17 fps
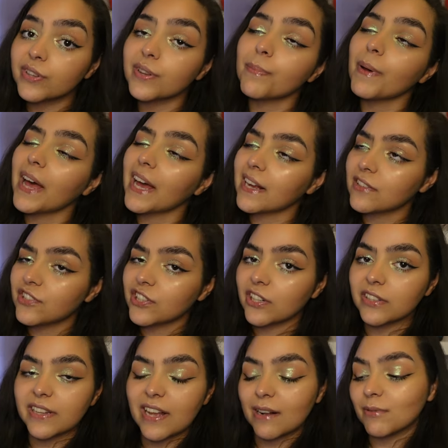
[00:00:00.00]
The packaging
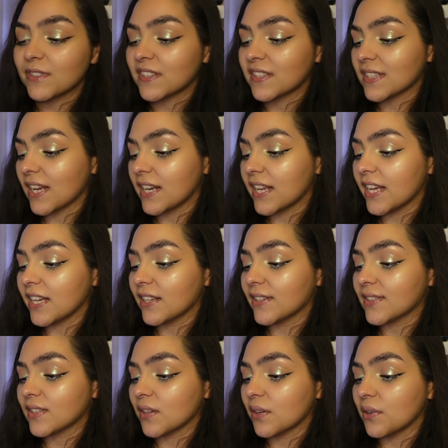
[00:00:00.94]
on that was stunning.
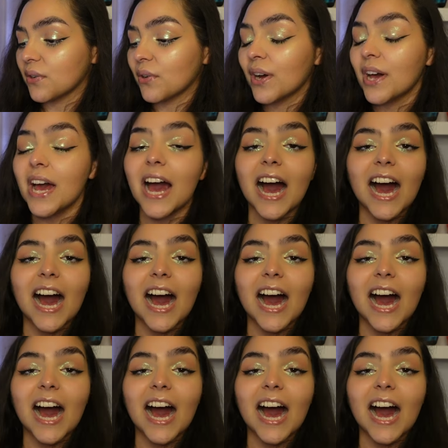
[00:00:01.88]
So